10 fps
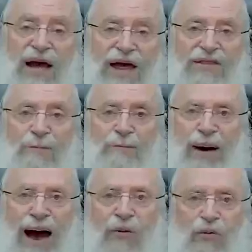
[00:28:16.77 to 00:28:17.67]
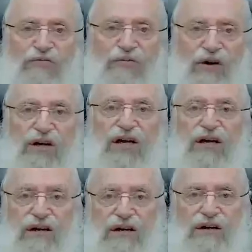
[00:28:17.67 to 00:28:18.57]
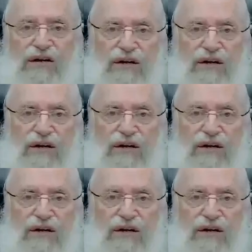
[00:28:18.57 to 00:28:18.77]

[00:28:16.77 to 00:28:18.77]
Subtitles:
and the powerful king